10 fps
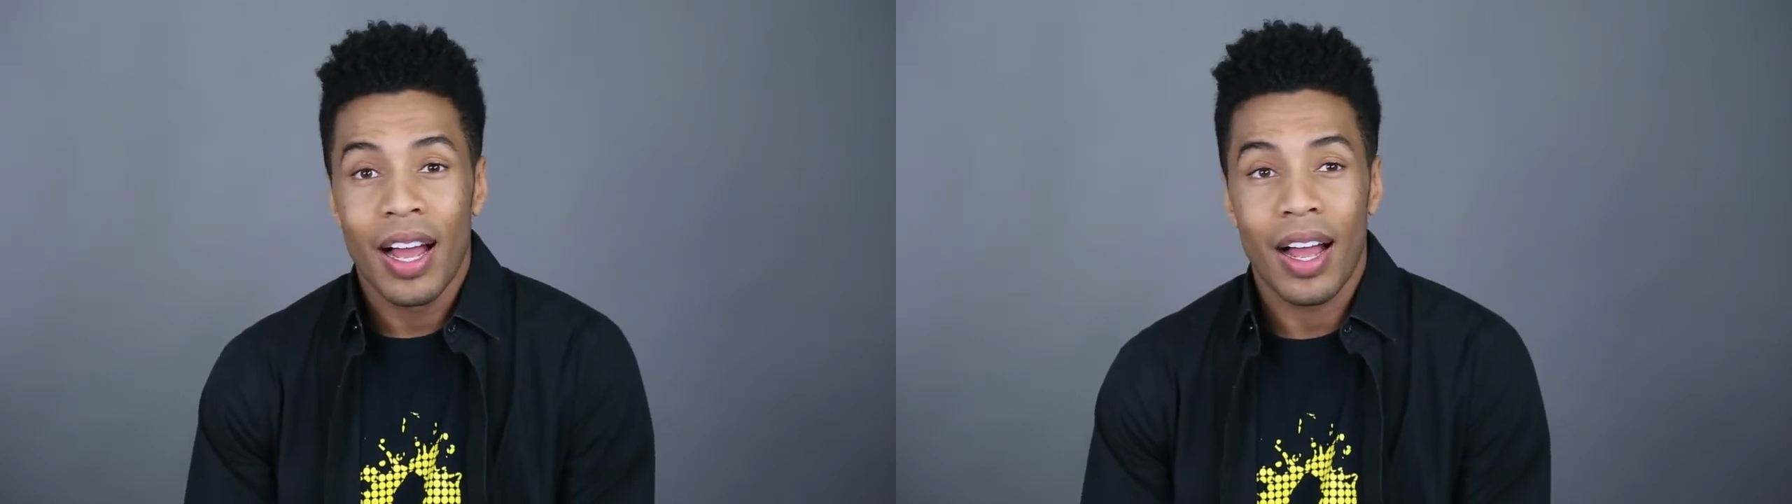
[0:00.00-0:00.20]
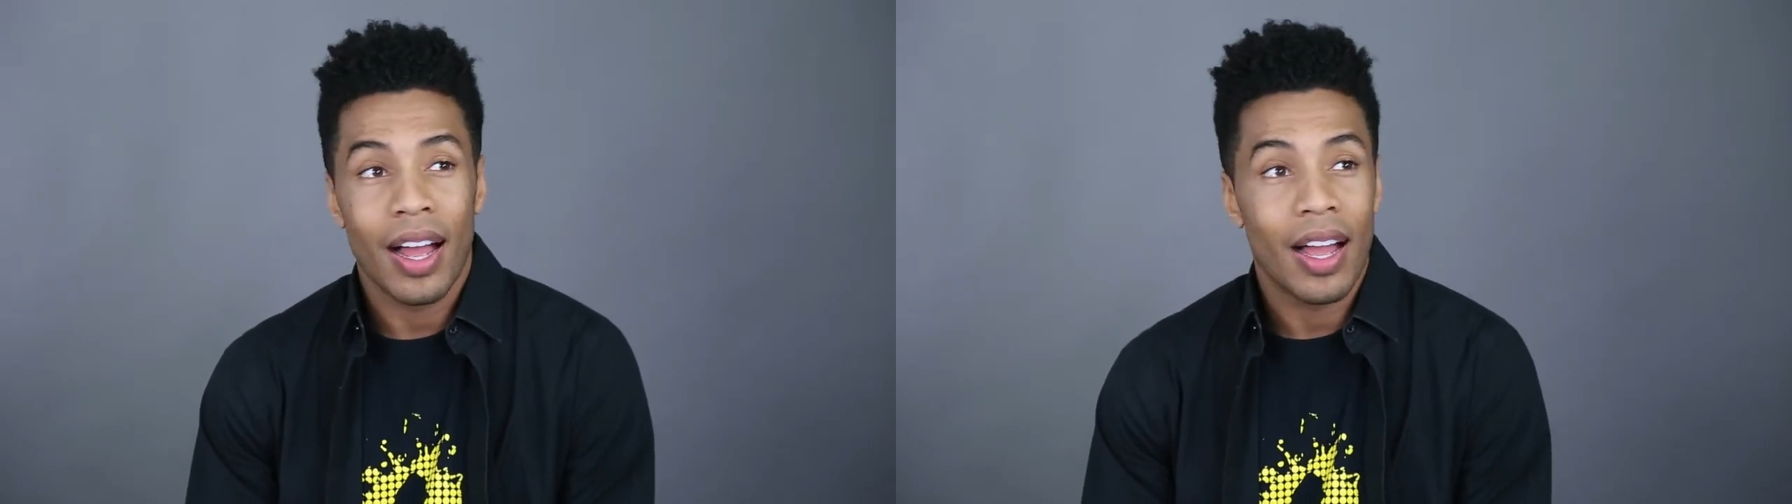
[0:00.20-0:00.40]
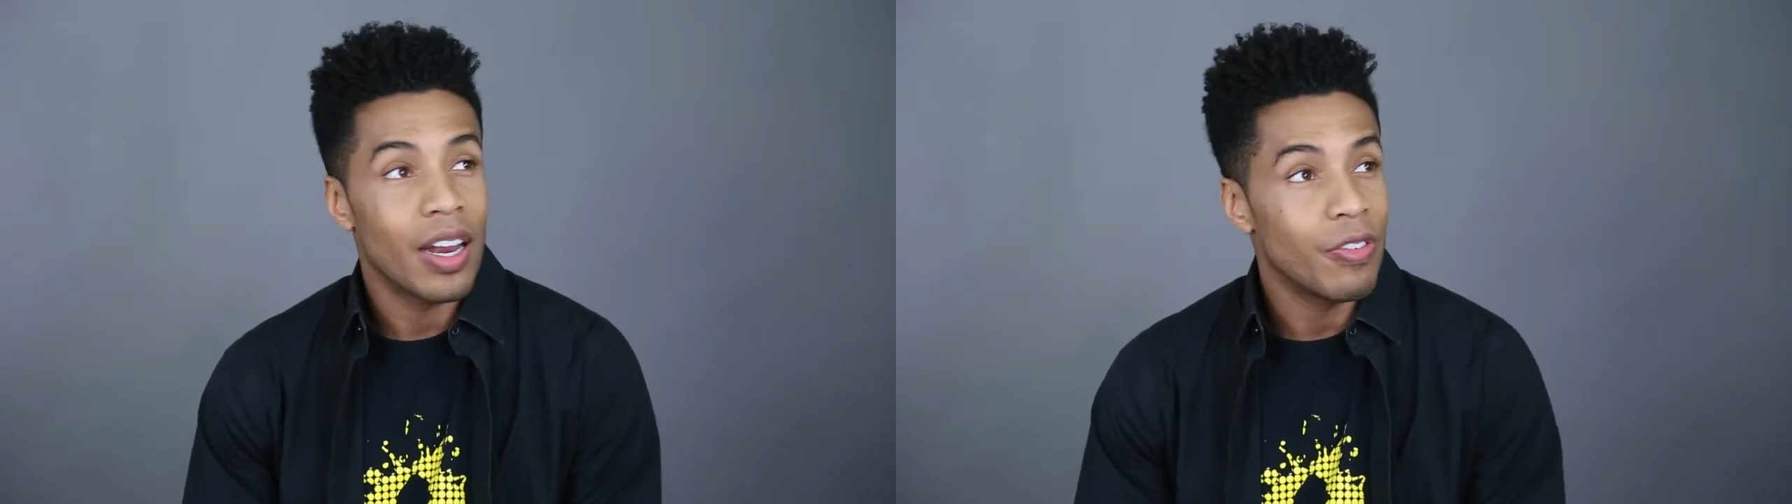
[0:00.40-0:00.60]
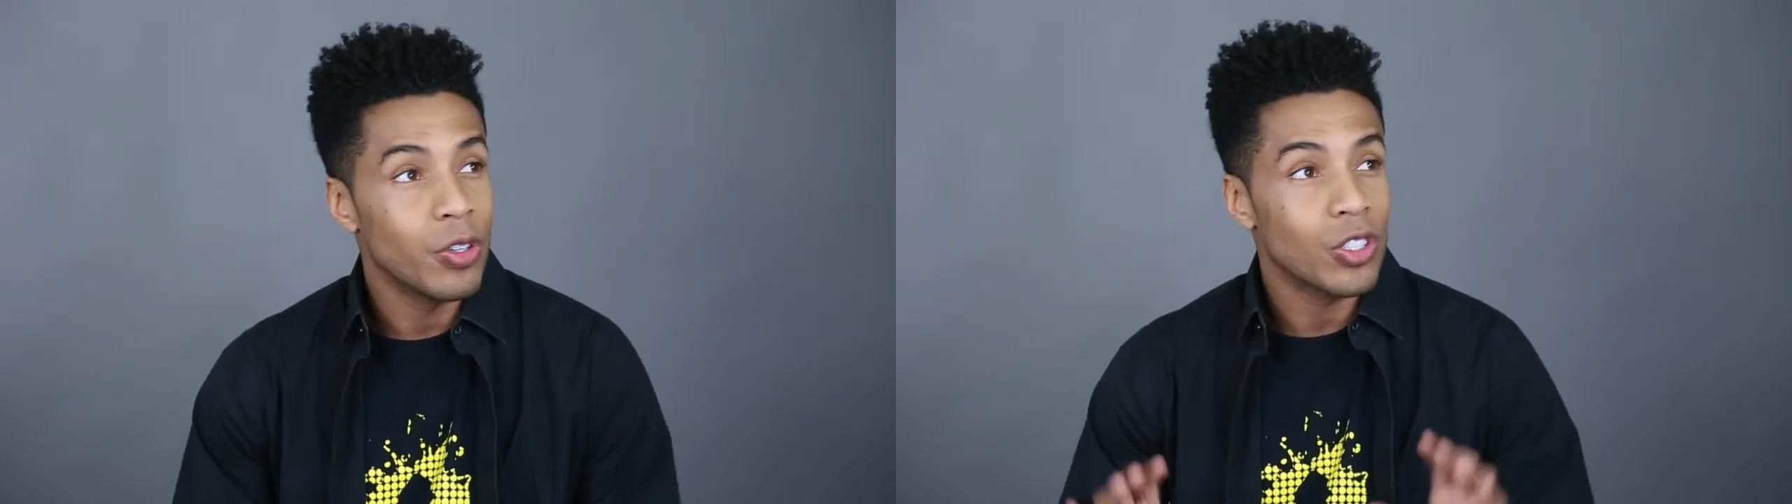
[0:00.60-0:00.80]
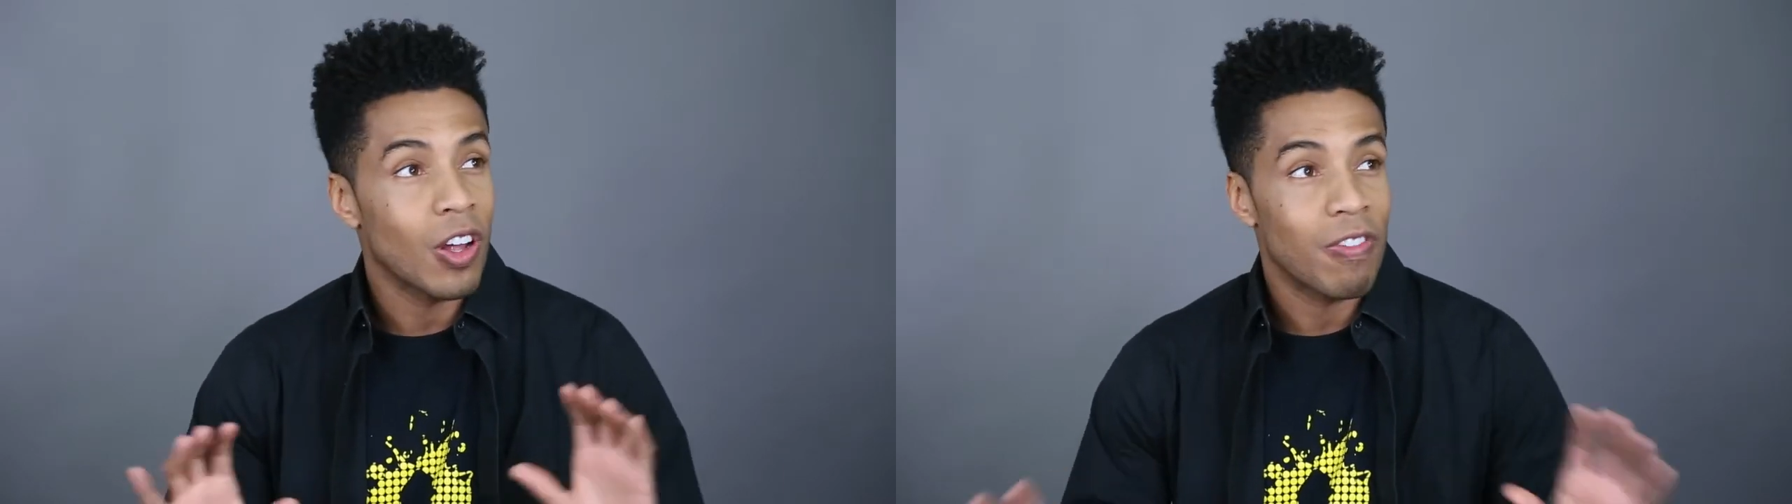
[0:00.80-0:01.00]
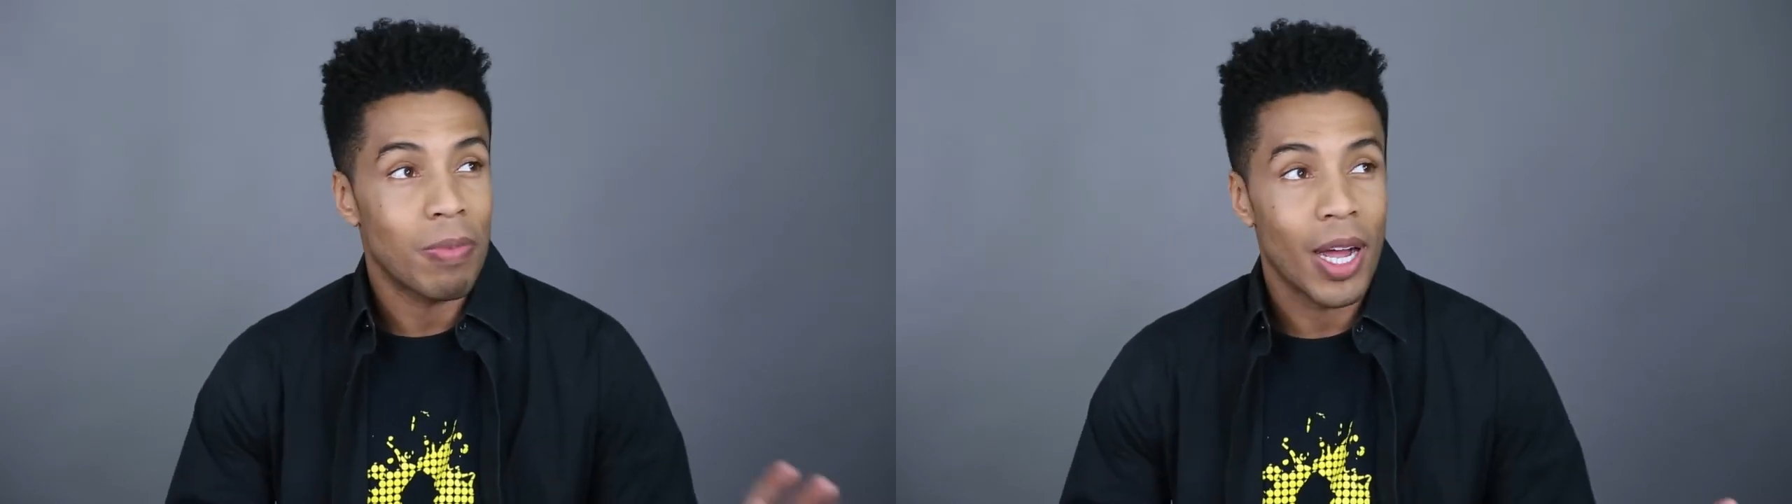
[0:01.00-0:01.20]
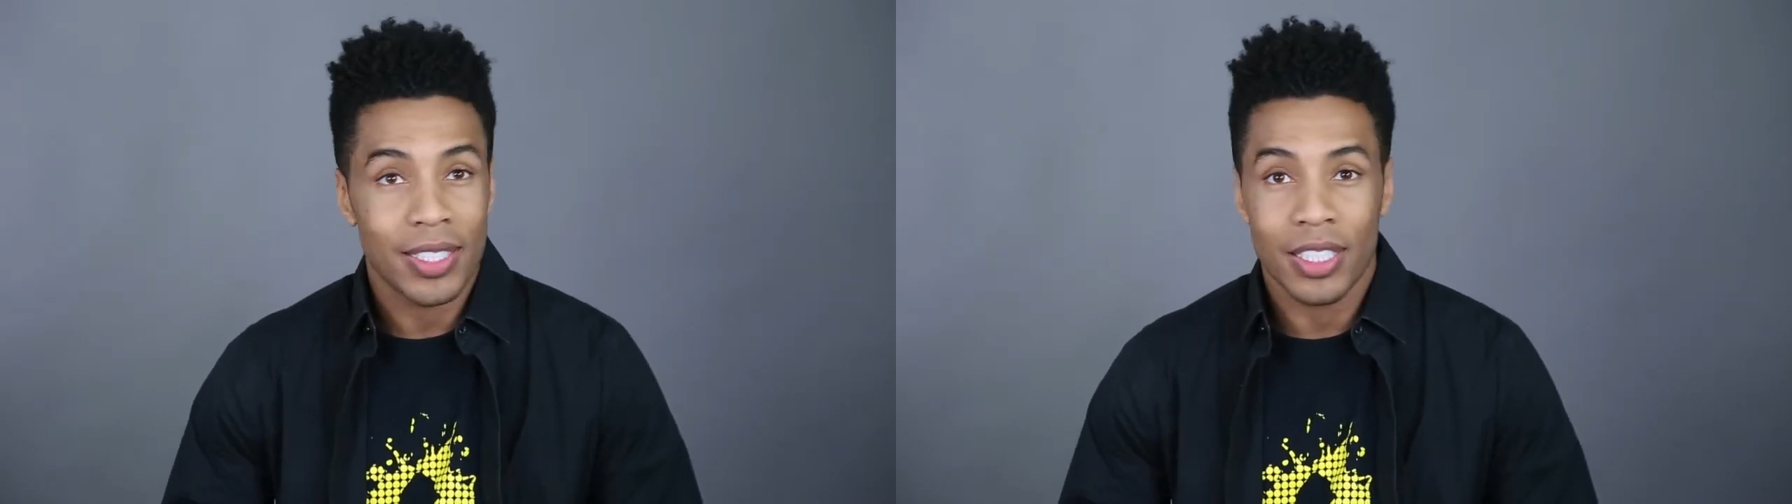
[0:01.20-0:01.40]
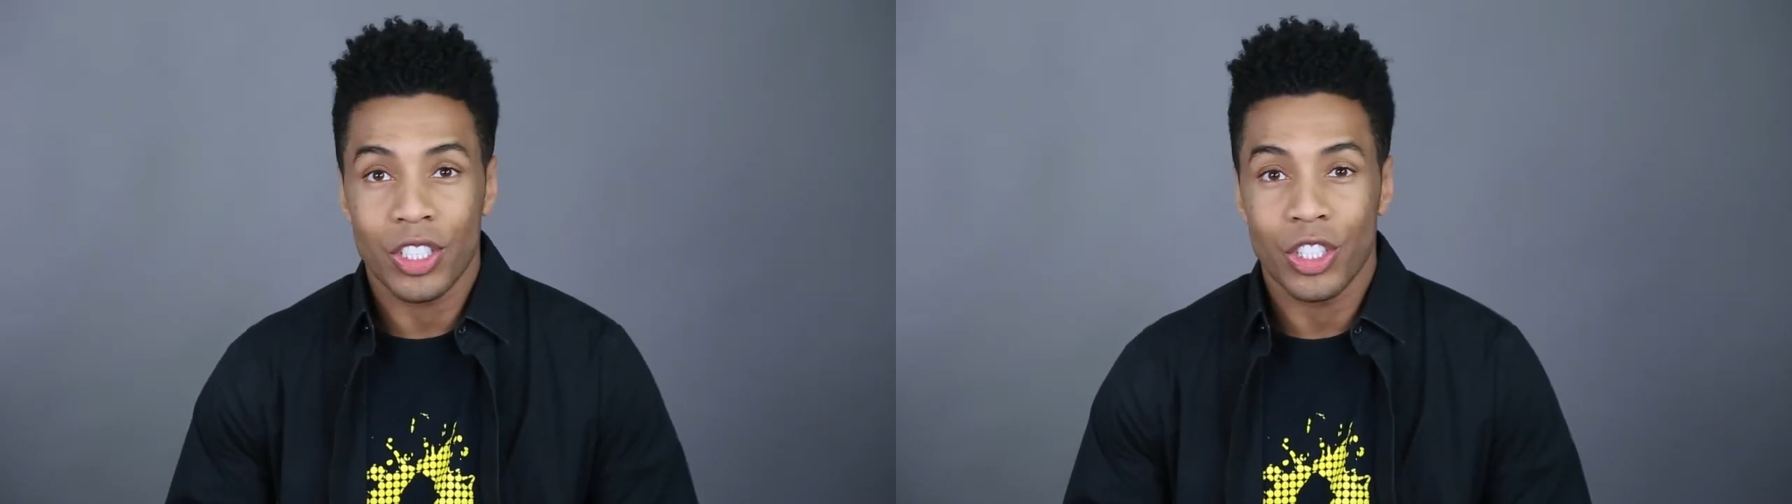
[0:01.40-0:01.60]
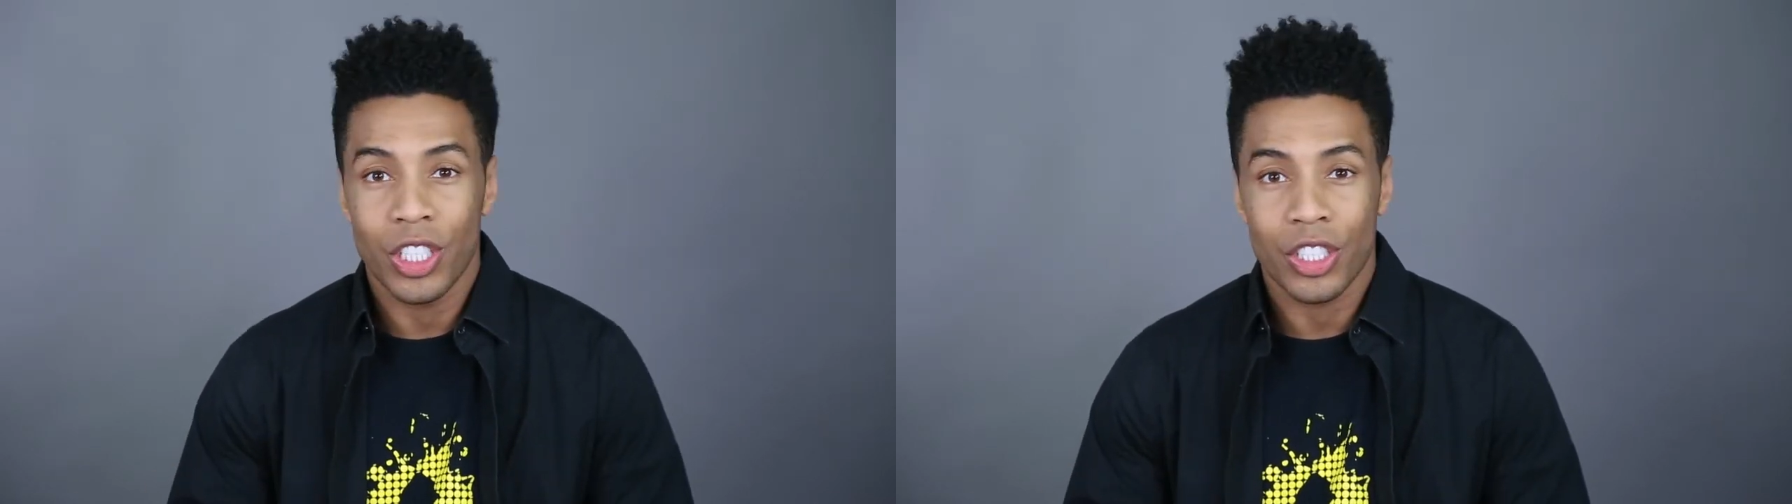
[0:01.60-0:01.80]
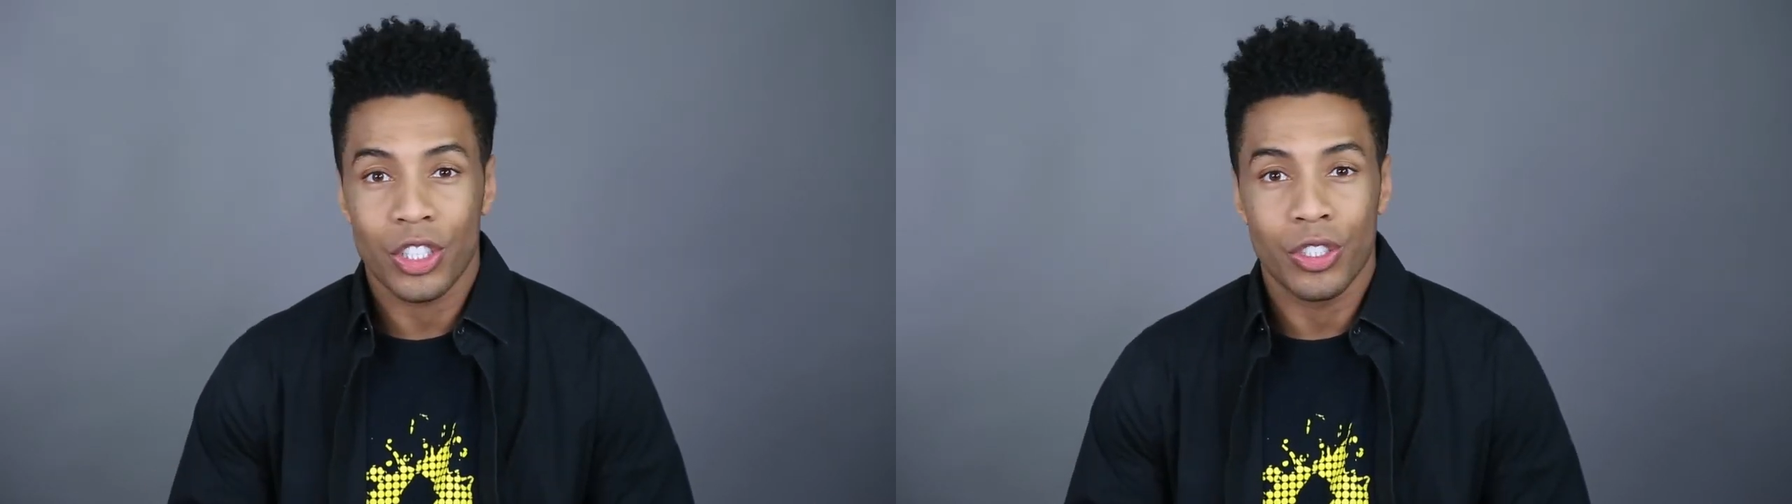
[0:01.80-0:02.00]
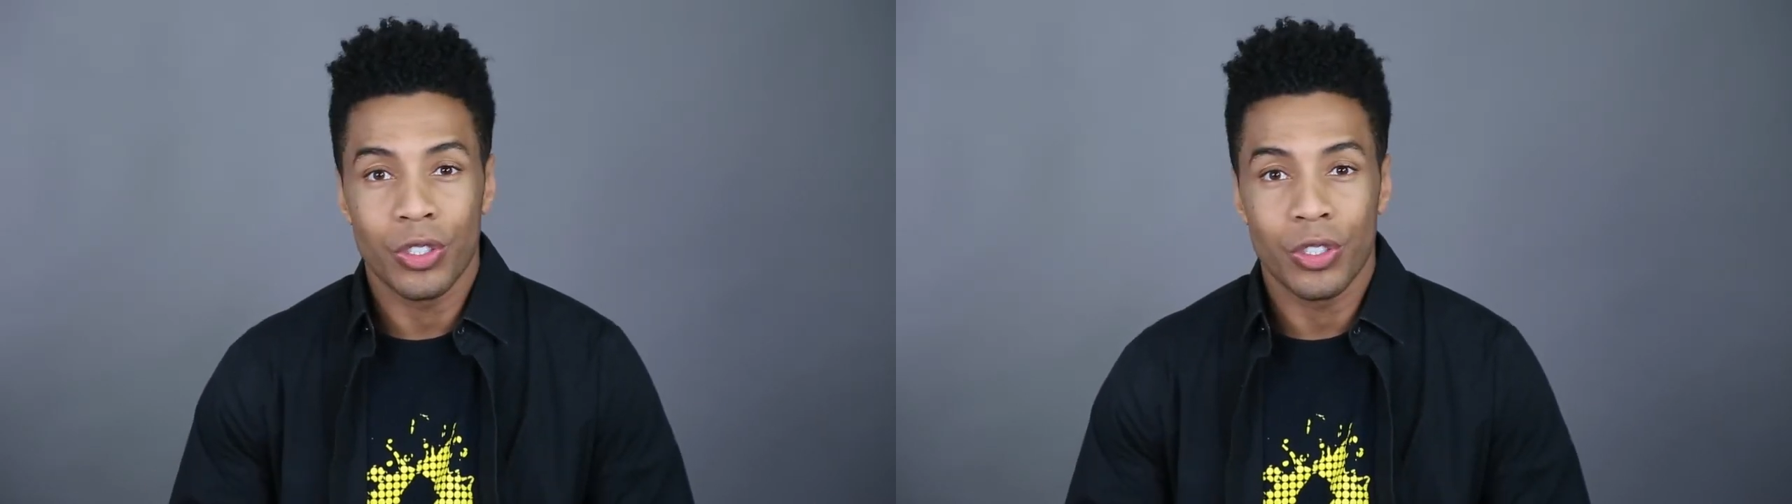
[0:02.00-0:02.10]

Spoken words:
and a few softboxes just